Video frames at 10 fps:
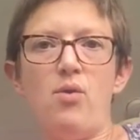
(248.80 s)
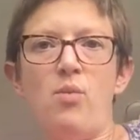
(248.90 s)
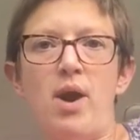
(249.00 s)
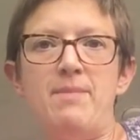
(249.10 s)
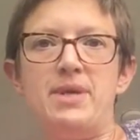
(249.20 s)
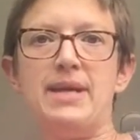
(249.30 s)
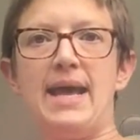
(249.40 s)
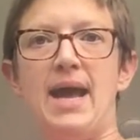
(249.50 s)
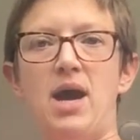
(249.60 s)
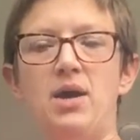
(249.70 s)
What I'm doing
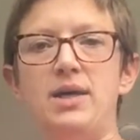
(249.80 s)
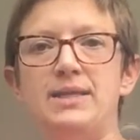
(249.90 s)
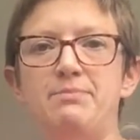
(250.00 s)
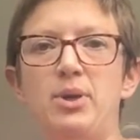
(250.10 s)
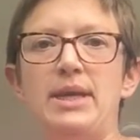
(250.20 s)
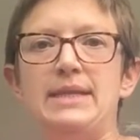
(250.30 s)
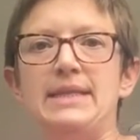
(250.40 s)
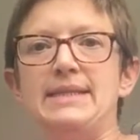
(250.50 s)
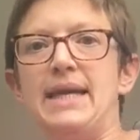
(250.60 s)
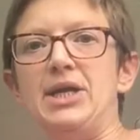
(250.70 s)
now is pulling
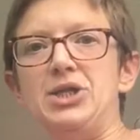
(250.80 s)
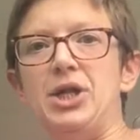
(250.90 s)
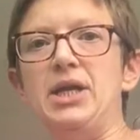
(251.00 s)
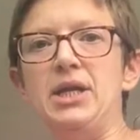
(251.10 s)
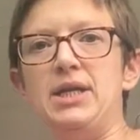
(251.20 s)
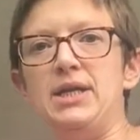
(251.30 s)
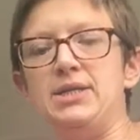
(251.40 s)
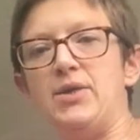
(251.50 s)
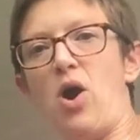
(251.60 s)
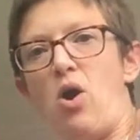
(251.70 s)
this section,
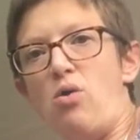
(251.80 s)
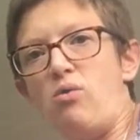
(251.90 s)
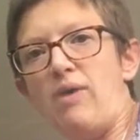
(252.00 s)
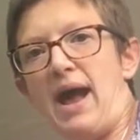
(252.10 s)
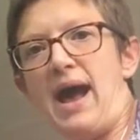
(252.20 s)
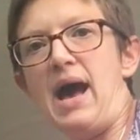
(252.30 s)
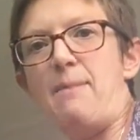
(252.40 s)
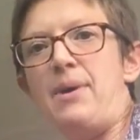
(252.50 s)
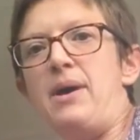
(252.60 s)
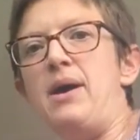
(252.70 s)
so the whole
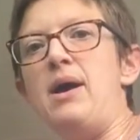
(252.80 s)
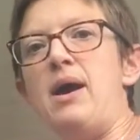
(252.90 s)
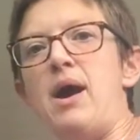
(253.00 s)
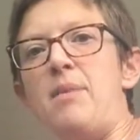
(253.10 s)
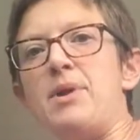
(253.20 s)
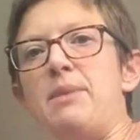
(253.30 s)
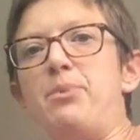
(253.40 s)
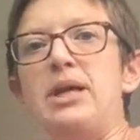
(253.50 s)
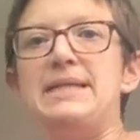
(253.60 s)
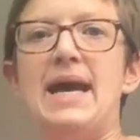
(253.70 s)
wrap, I'm going to
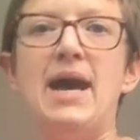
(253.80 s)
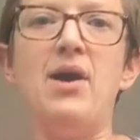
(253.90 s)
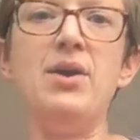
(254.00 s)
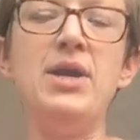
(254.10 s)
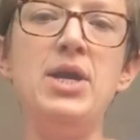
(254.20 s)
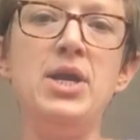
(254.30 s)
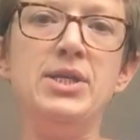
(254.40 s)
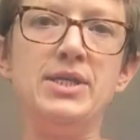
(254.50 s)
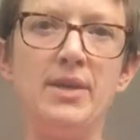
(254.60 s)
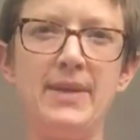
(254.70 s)
pull it down
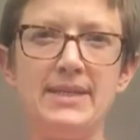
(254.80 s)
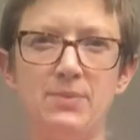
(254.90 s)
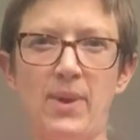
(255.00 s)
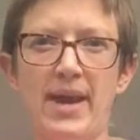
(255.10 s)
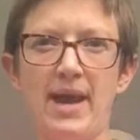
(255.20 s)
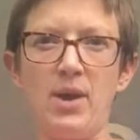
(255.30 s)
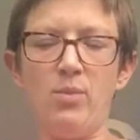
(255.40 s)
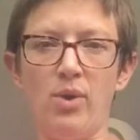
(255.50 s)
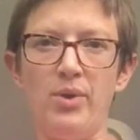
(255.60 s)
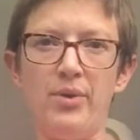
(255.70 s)
so it's where I
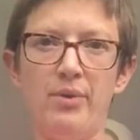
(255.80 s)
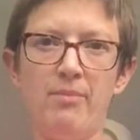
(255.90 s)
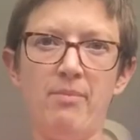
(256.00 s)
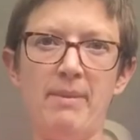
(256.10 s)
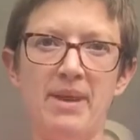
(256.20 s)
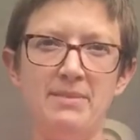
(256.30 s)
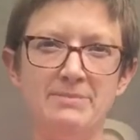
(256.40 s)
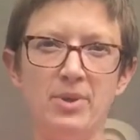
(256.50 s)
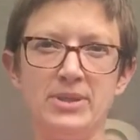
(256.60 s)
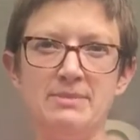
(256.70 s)
want my
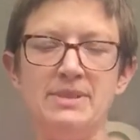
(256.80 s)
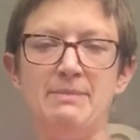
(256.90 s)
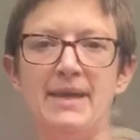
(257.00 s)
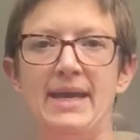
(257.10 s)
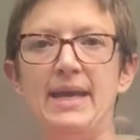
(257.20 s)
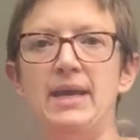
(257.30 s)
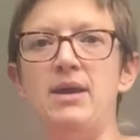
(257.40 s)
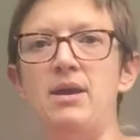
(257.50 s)
baby's bottom to be.